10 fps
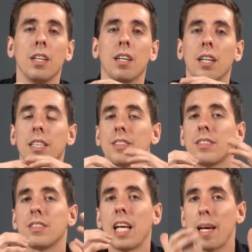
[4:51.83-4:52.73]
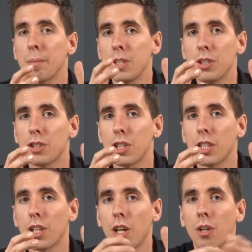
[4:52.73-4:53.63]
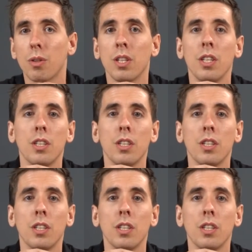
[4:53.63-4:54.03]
uh, examine your G-code,